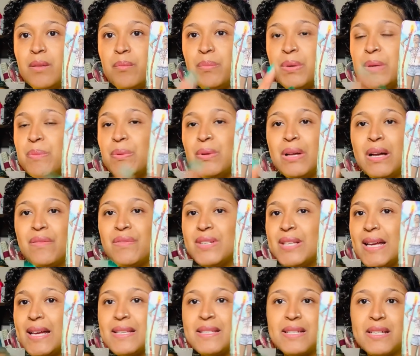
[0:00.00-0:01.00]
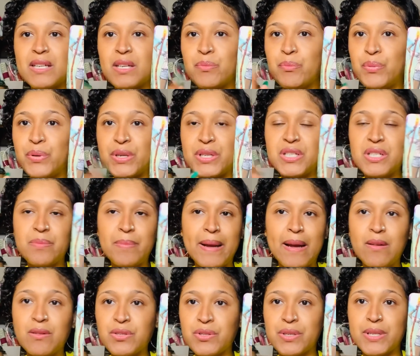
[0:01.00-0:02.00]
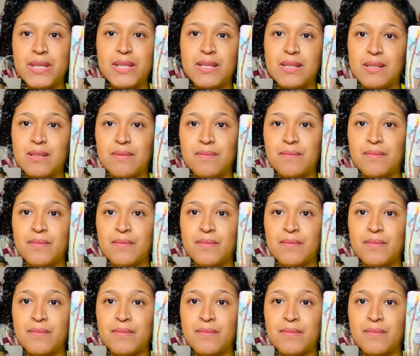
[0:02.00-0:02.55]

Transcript: People have tested and pushed boundaries.